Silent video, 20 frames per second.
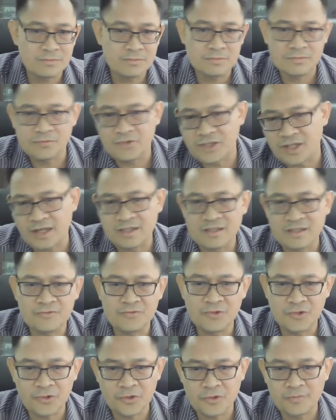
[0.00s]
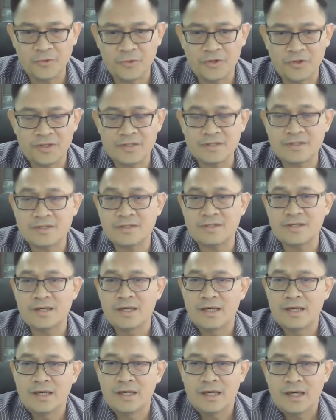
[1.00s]
with other food components,
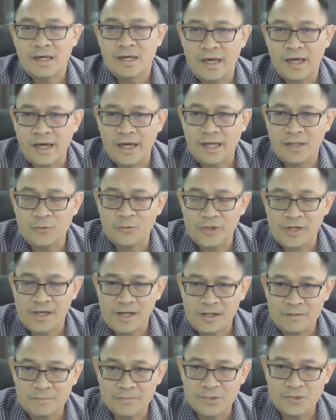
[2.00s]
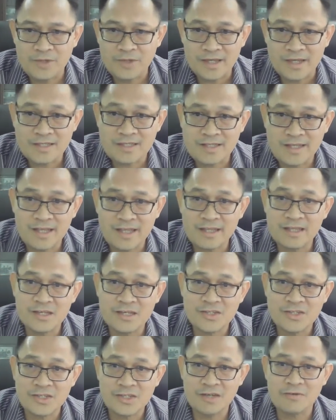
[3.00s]
and we help to extend the
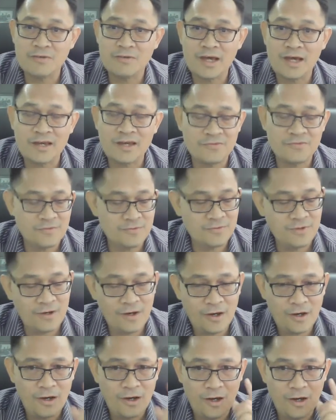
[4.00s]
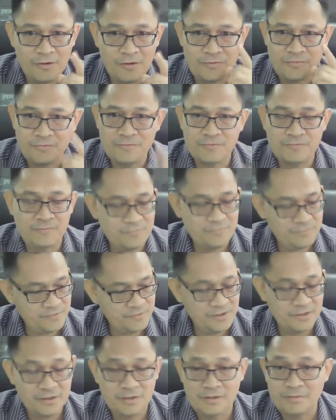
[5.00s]
shelf life of
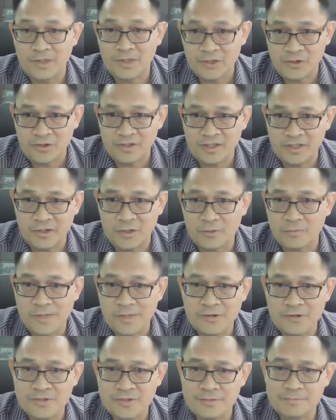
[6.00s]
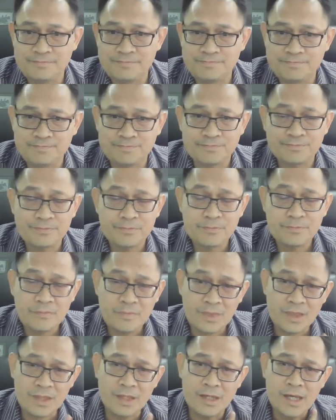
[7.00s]
the bioactive compounds.
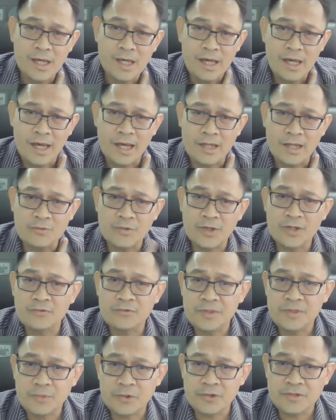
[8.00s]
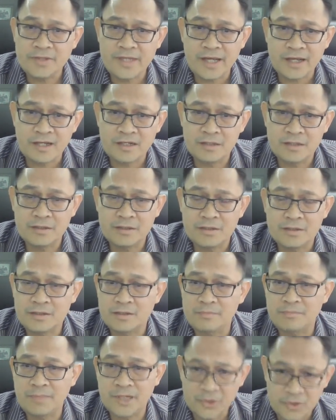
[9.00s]
And when we protect the
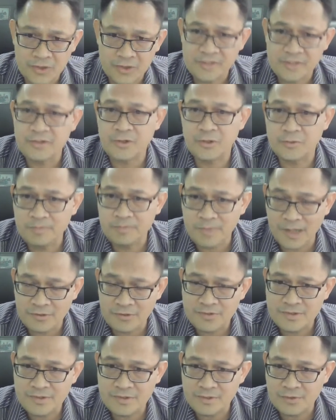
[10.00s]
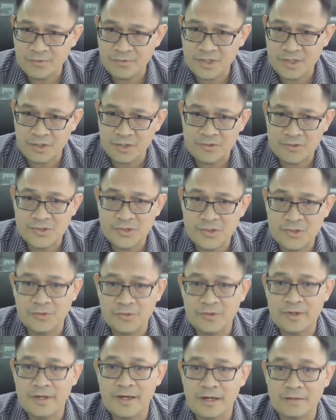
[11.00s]
bioactive compounds, we also
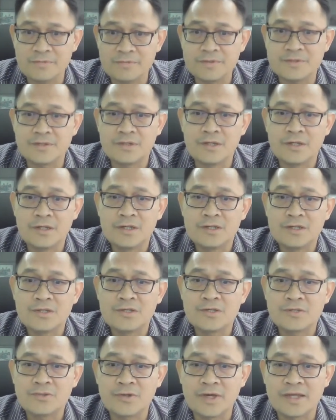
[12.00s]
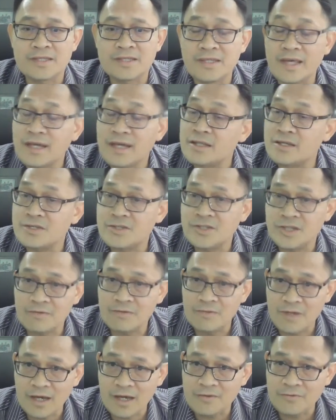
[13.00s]
help to extend the shelf
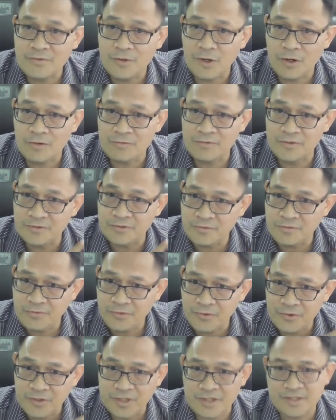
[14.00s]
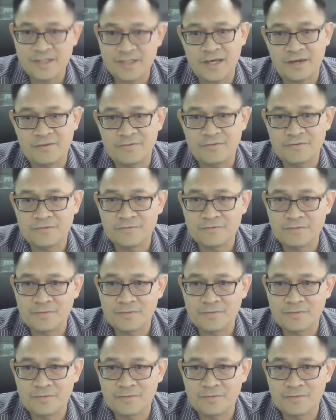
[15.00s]
life of the food itself.